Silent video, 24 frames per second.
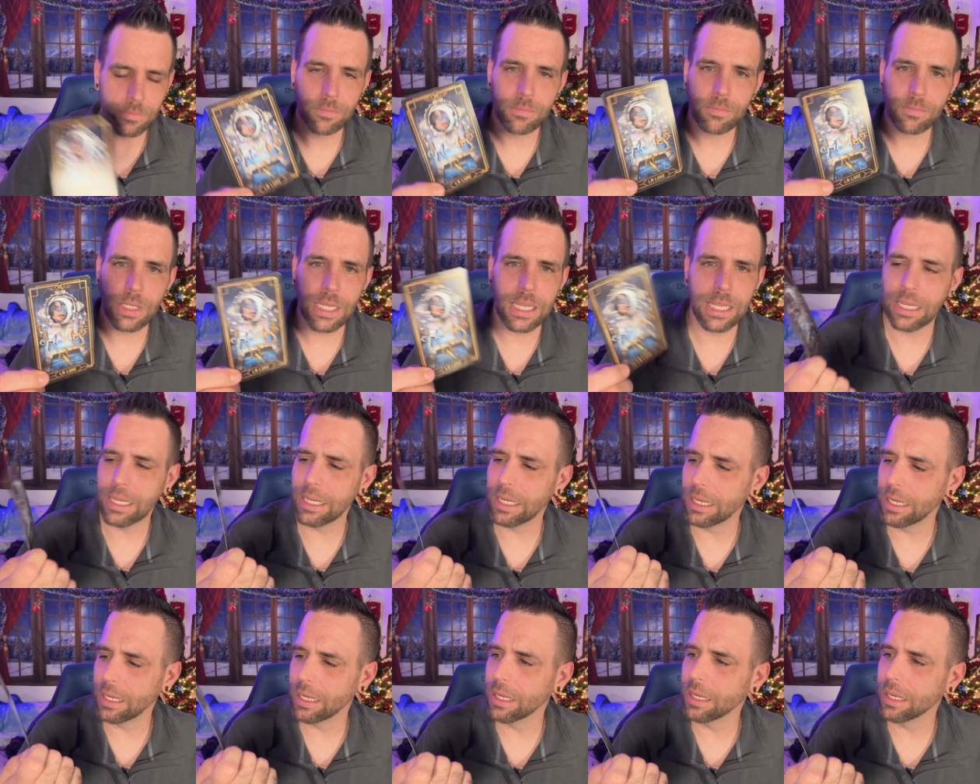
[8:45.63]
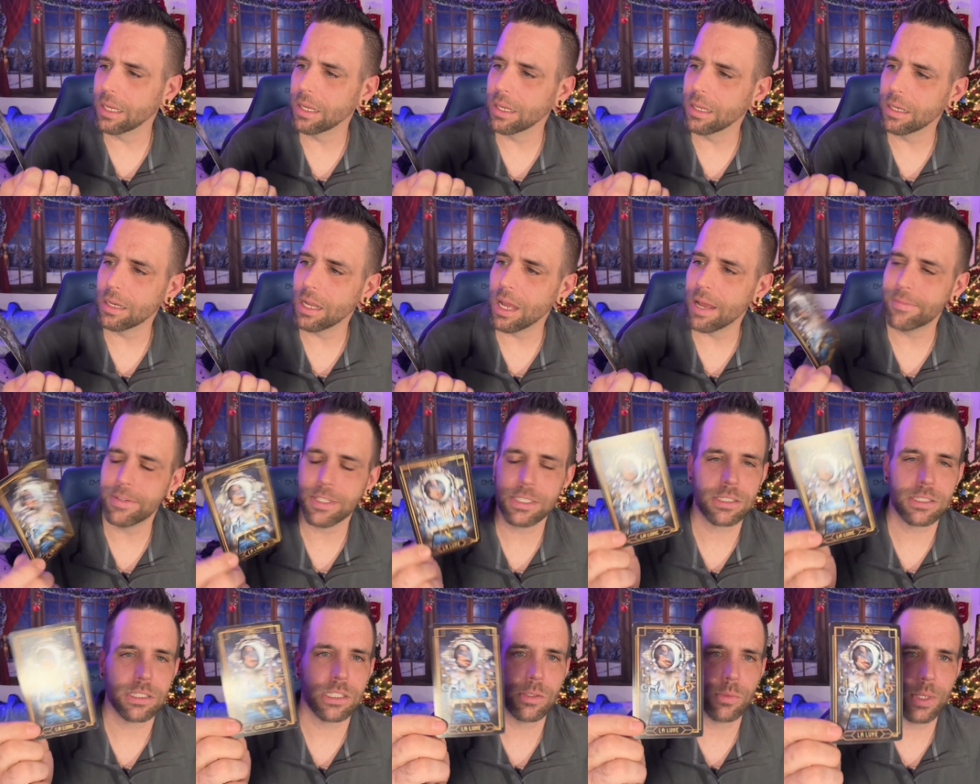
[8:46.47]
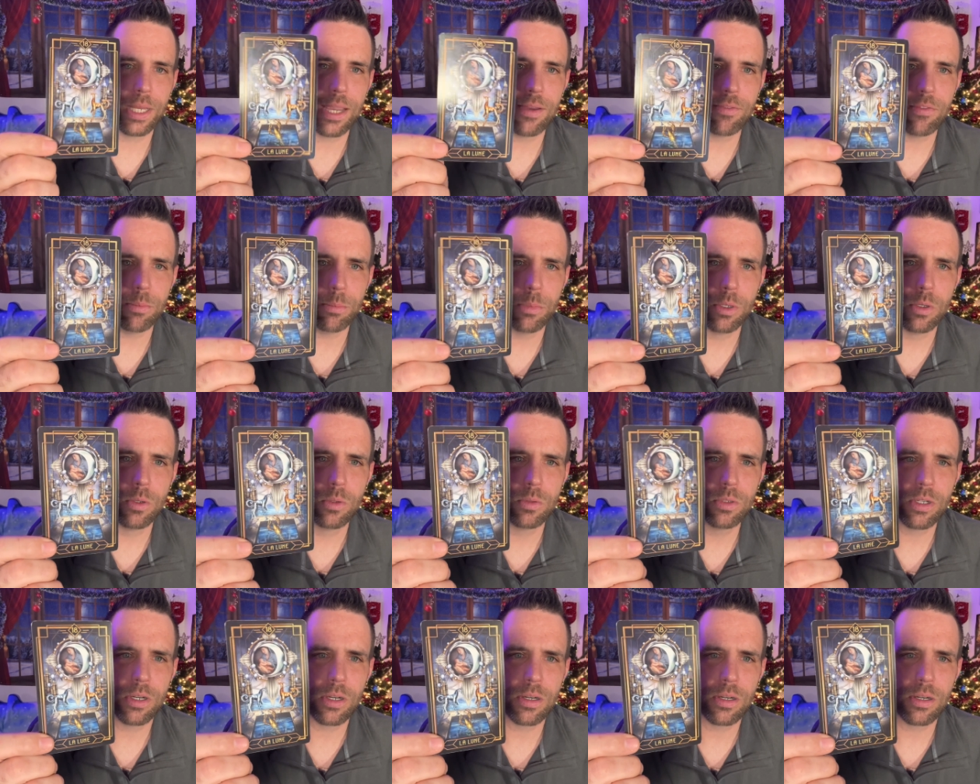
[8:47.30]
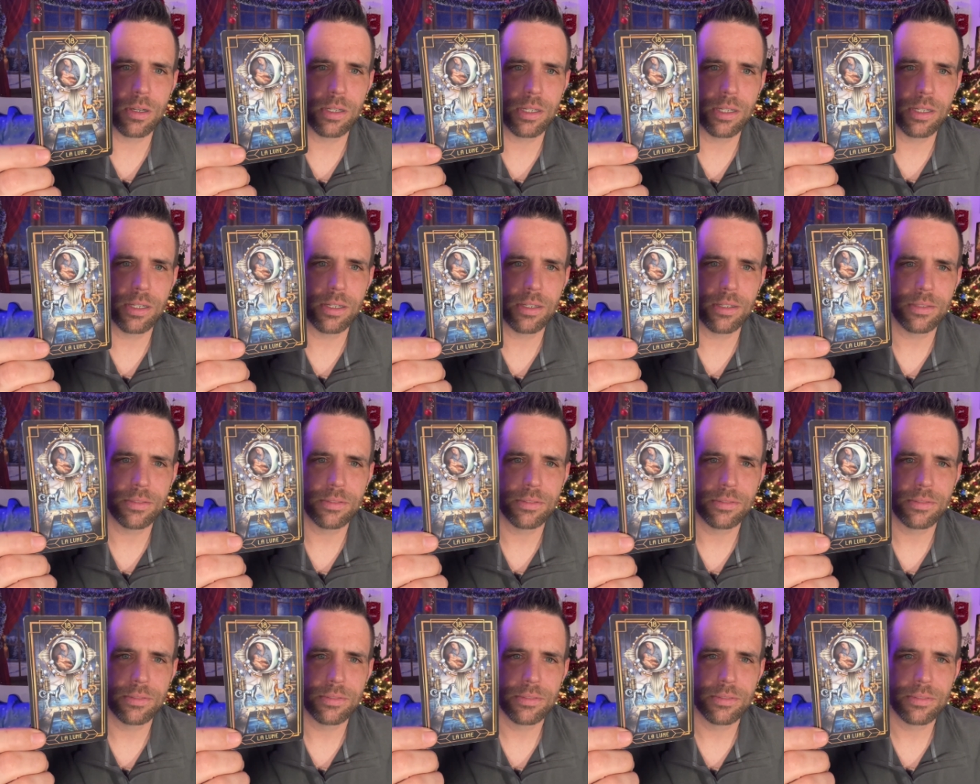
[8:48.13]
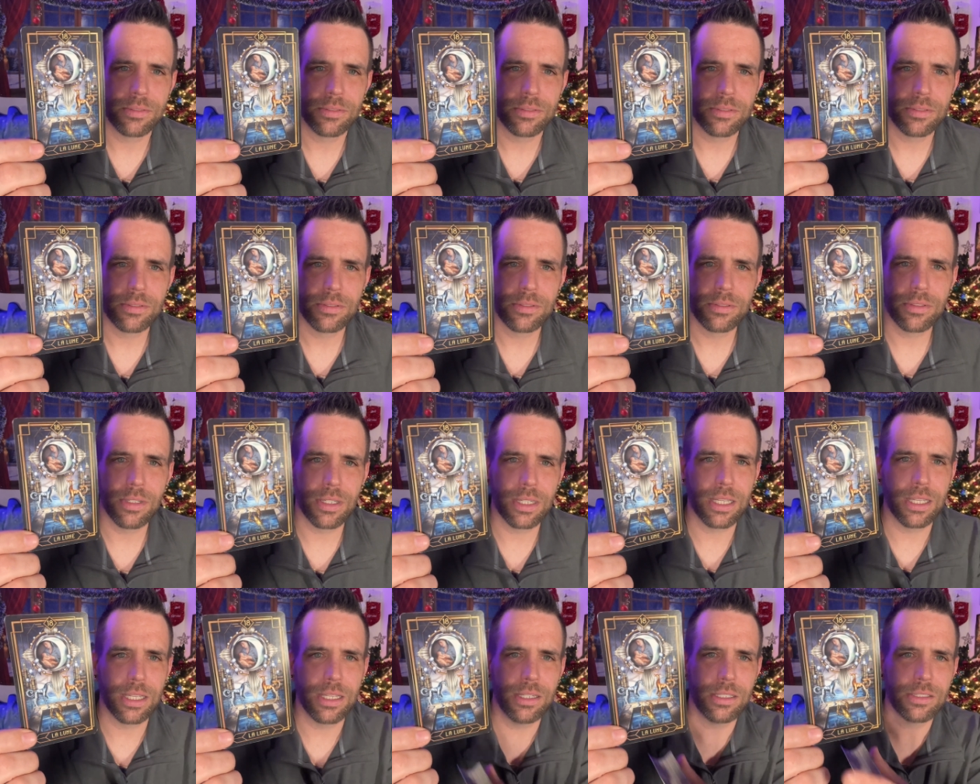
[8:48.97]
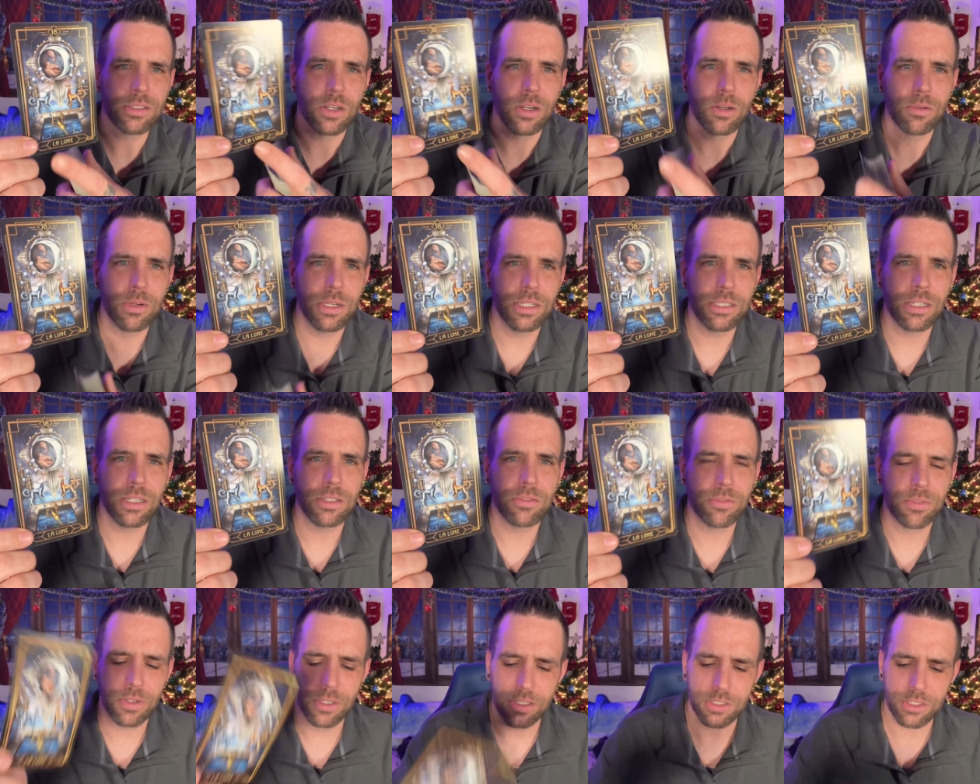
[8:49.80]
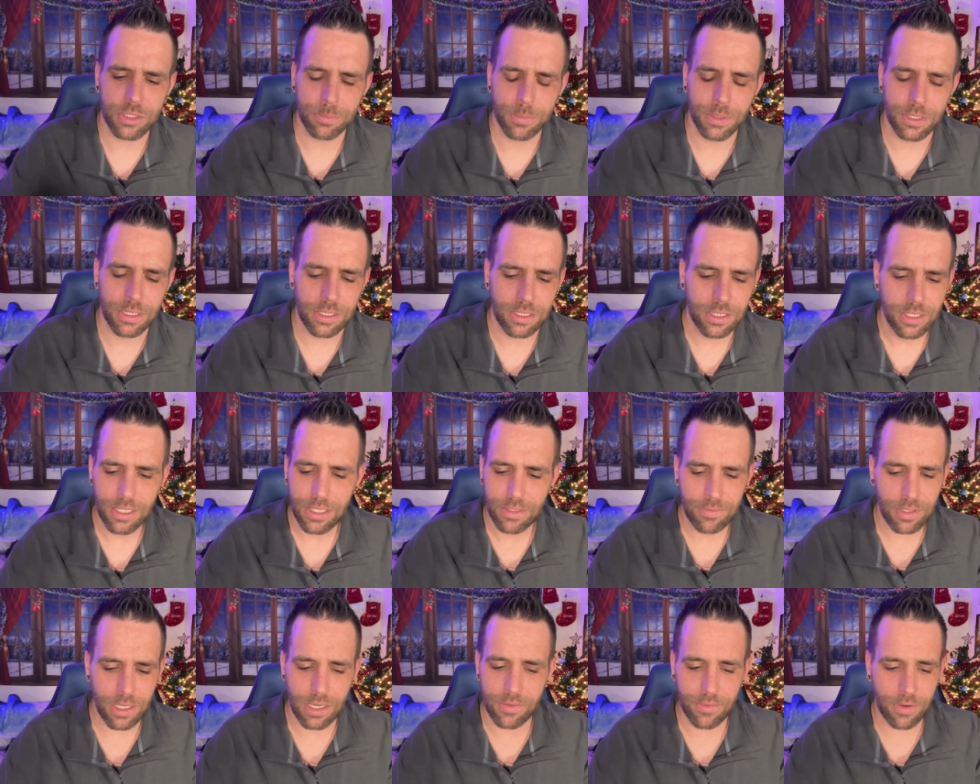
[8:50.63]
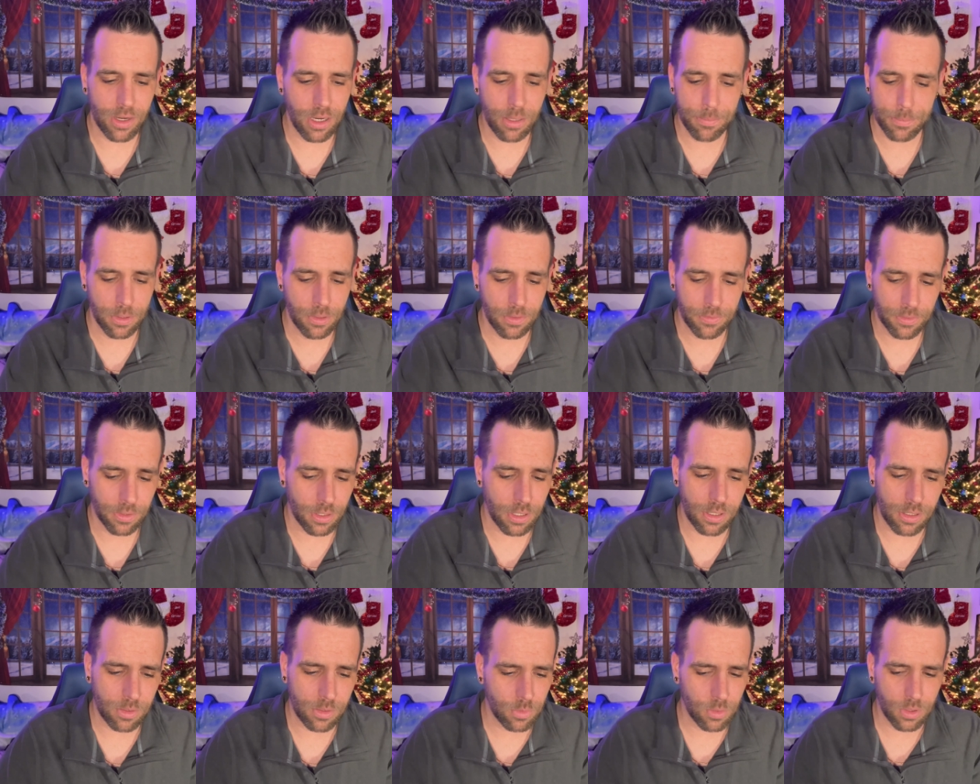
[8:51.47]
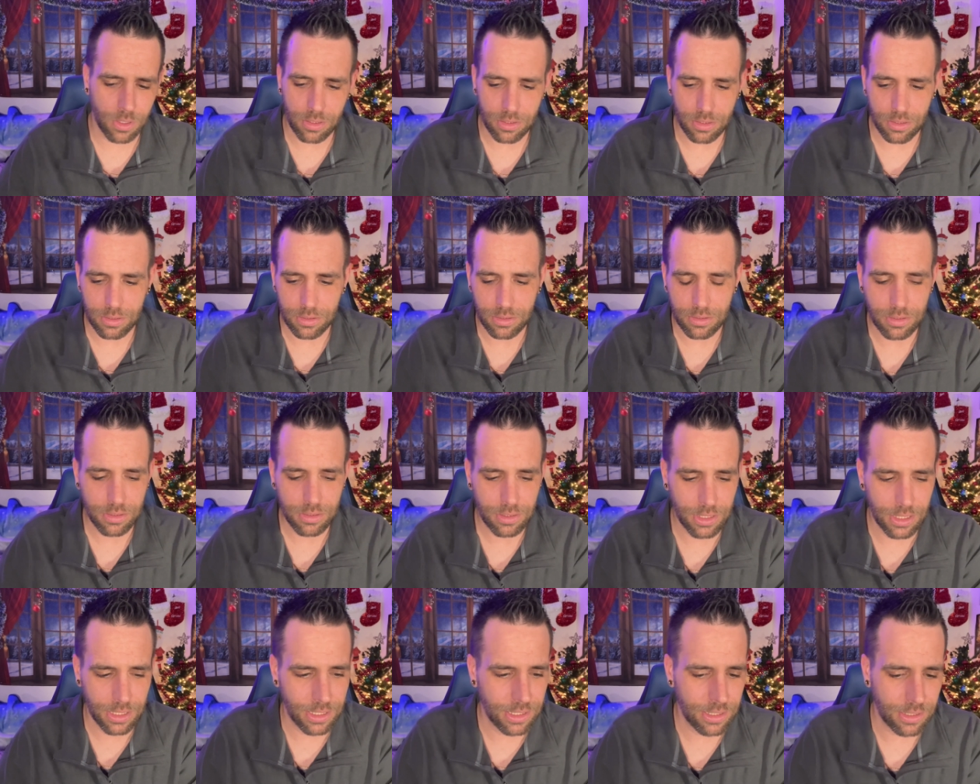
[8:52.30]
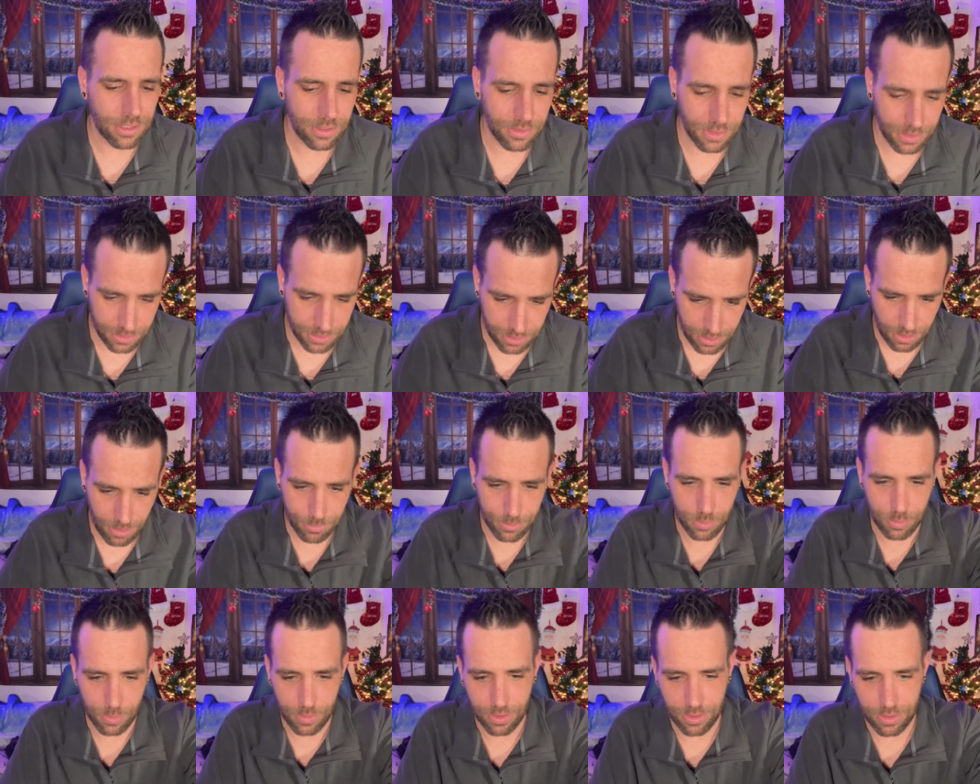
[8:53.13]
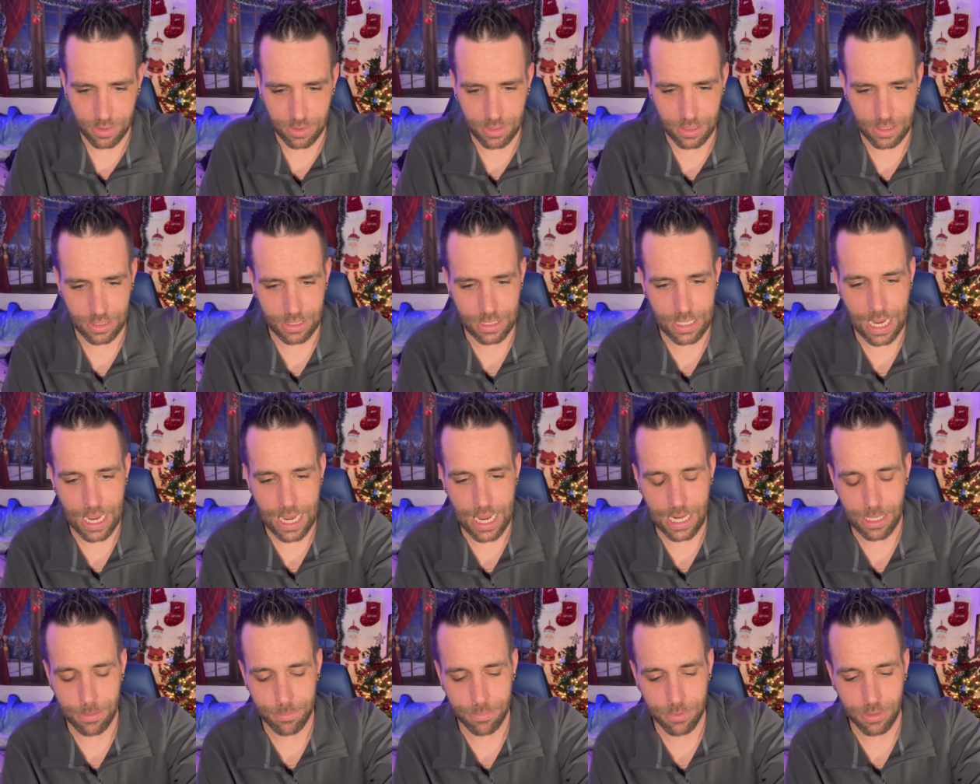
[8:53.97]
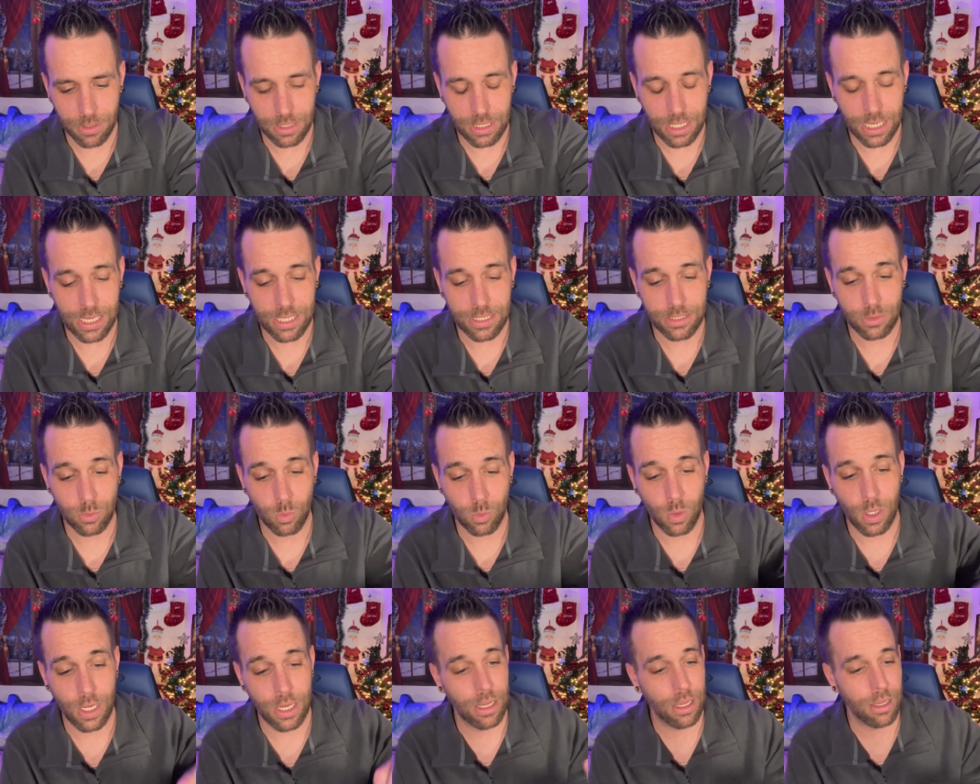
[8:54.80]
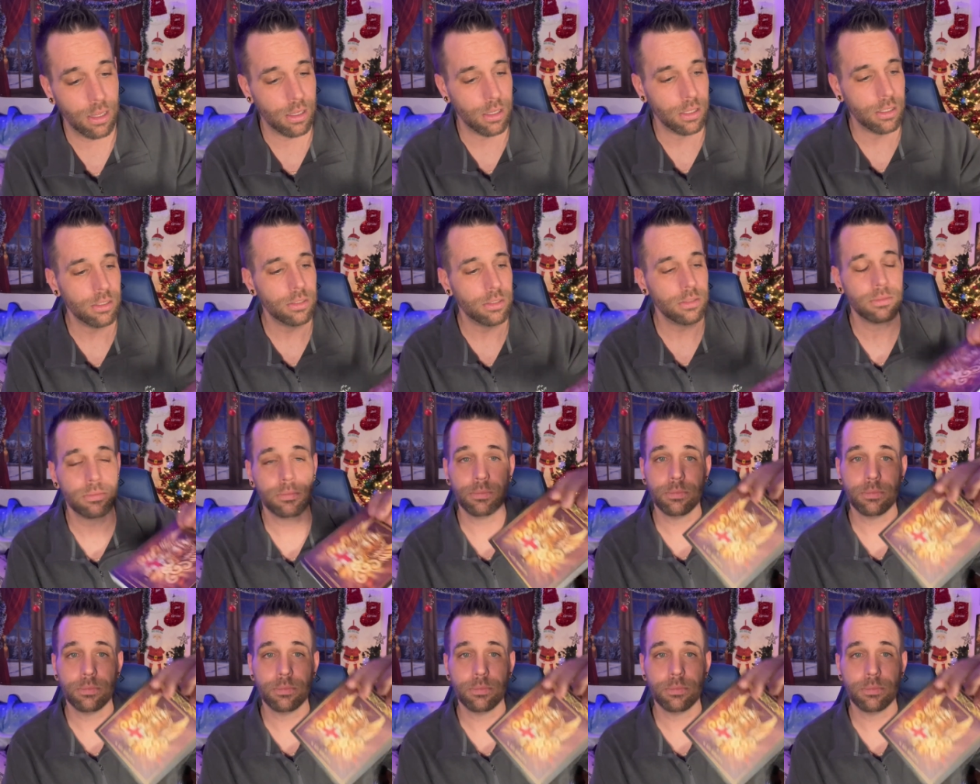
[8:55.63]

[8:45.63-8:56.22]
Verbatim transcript: And obviously we have the Moon card here. Again, it's all written in French, but very, very beautiful artwork. Uh, this comes with the guidebook as well.